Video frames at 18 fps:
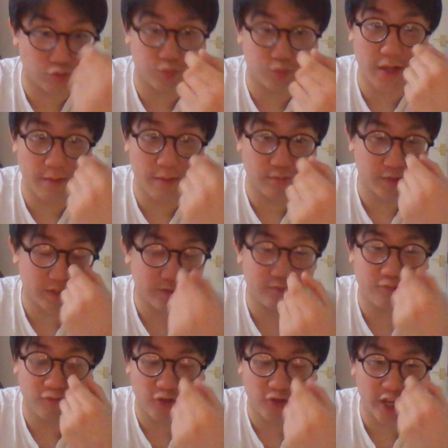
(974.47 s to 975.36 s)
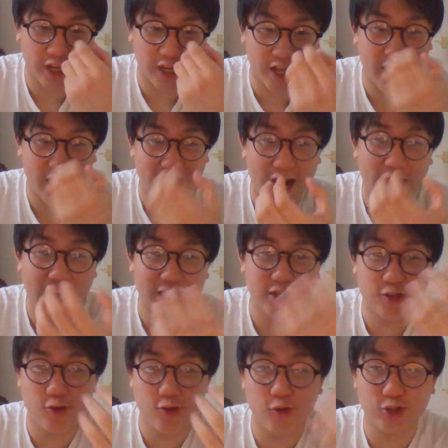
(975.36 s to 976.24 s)
Them fucking
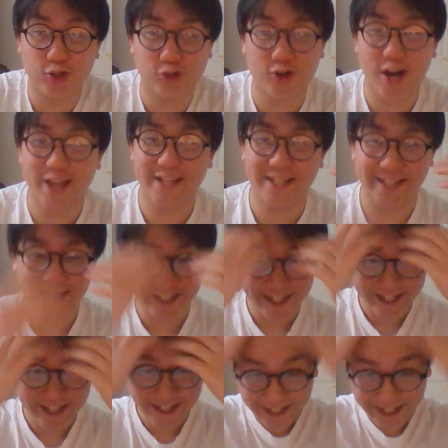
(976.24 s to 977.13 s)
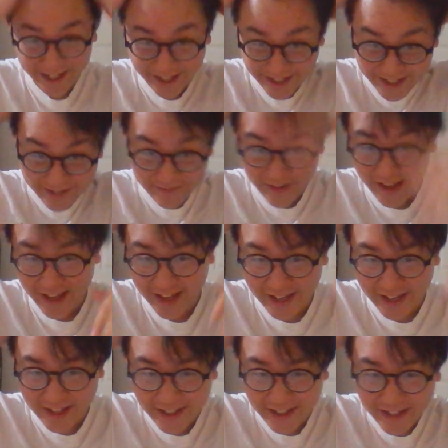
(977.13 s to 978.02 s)
collecting your stress onto
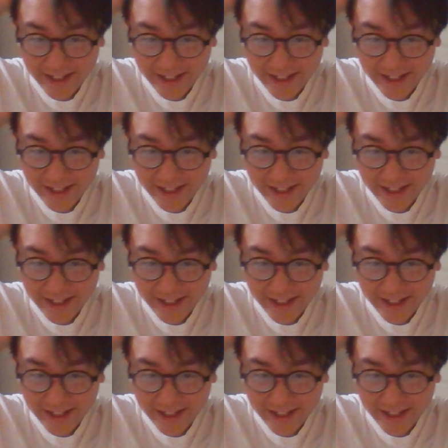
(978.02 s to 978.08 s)
me.